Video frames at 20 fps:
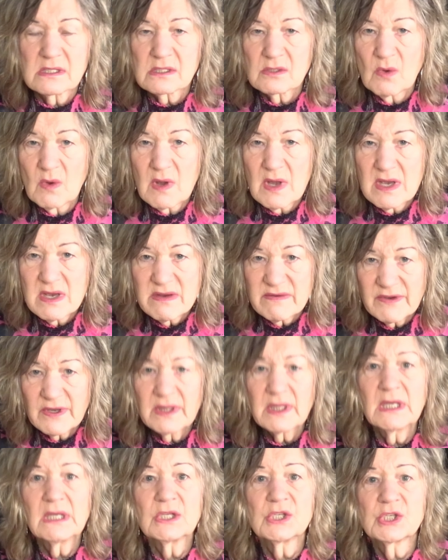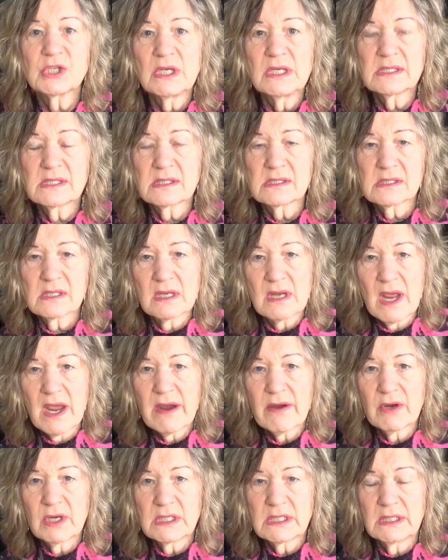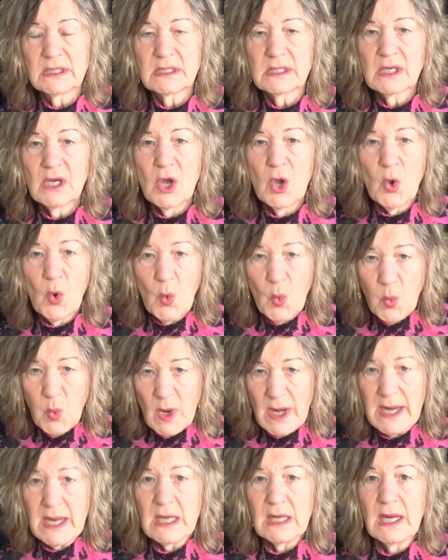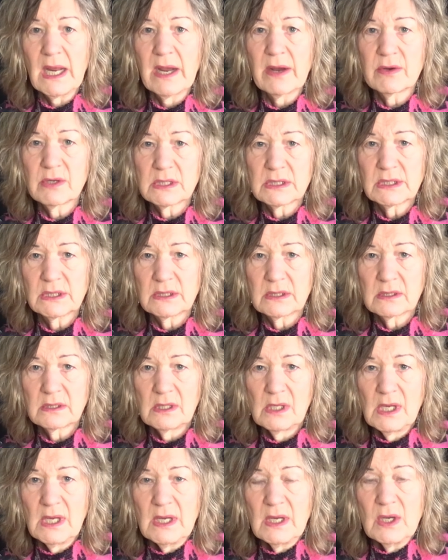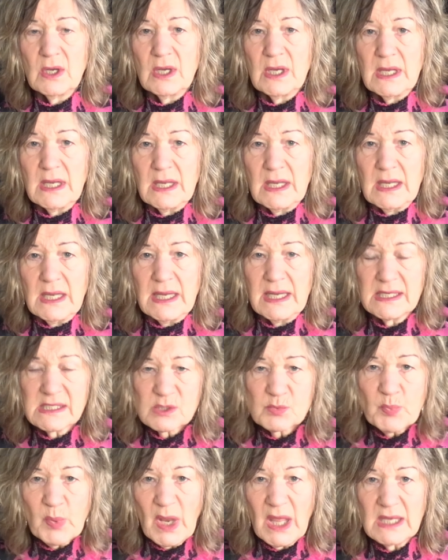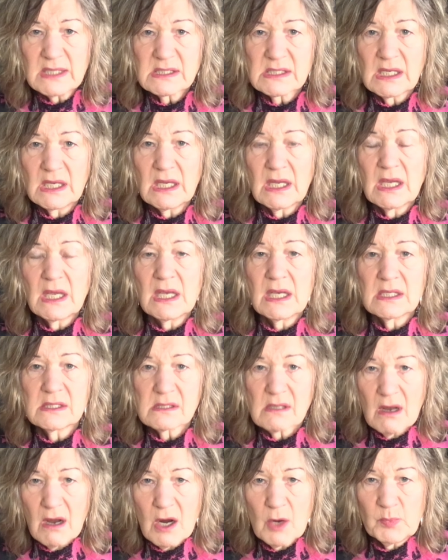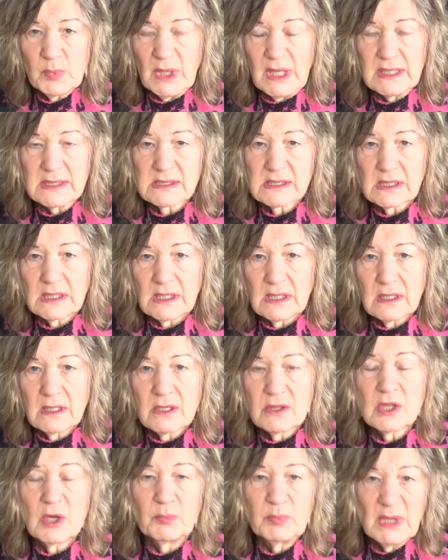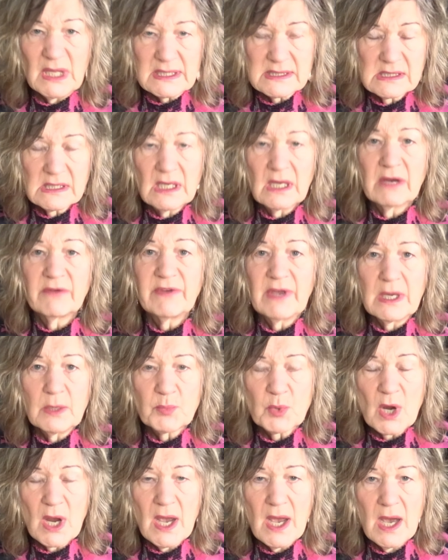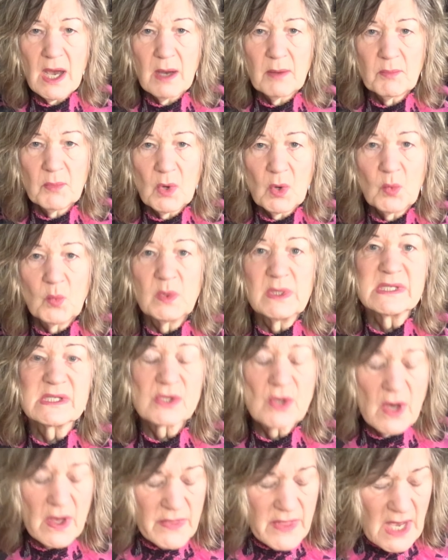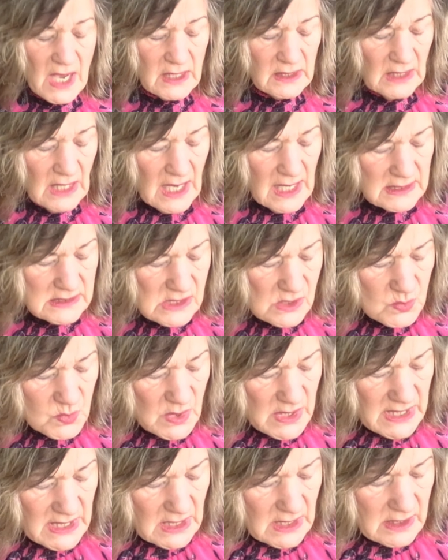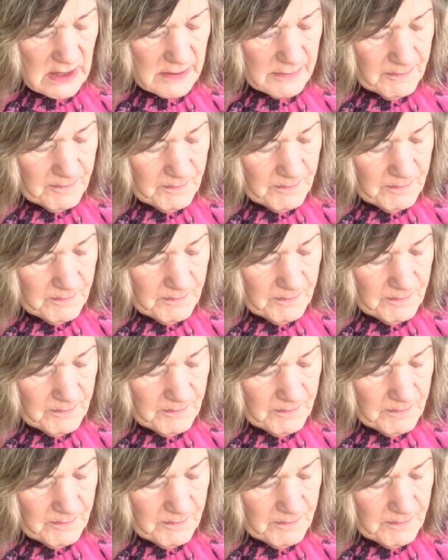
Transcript: So, everything Jesus inherited, we inherited. His blessing is our blessing, the blessing of Abraham. We saw that last week.